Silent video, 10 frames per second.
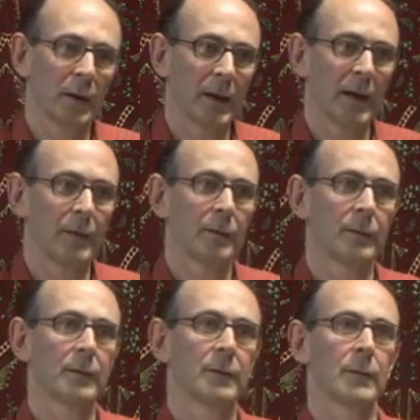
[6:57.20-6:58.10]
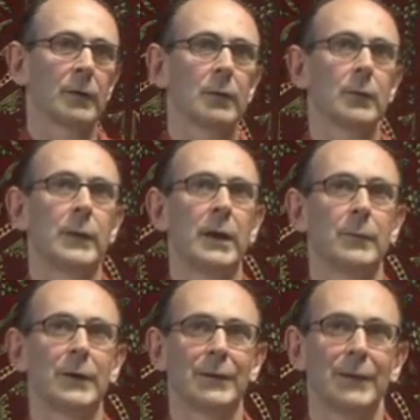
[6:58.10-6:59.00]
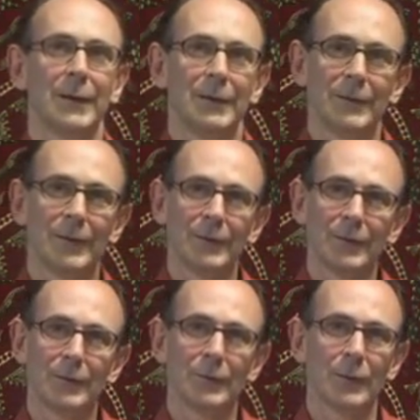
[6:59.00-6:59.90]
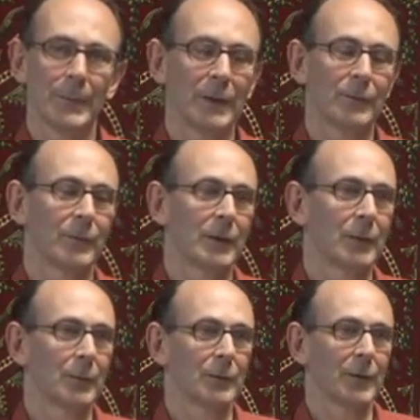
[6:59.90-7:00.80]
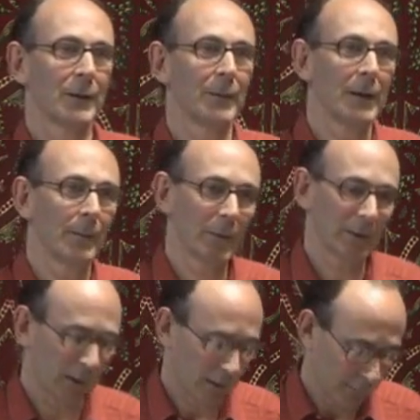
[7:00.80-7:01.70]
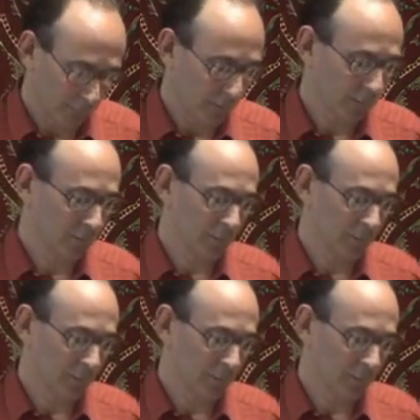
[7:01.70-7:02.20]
again, this is a subject you could talk about for a very long time, but I